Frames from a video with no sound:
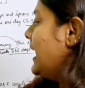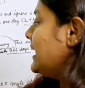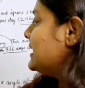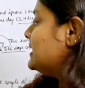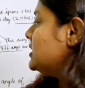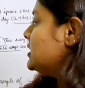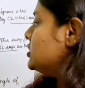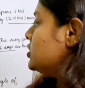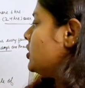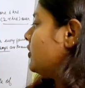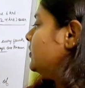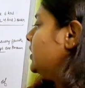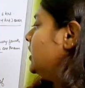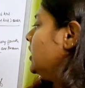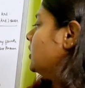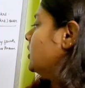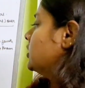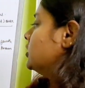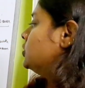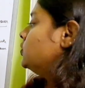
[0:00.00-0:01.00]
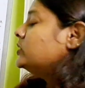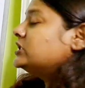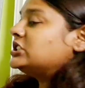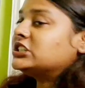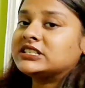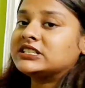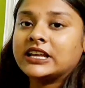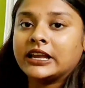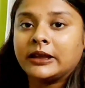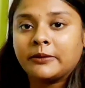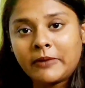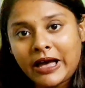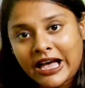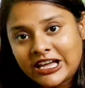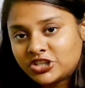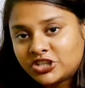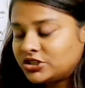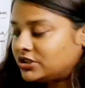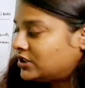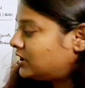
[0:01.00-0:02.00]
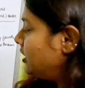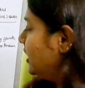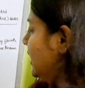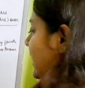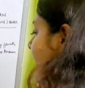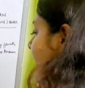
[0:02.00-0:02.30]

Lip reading: axis of the earth, which is an imaginary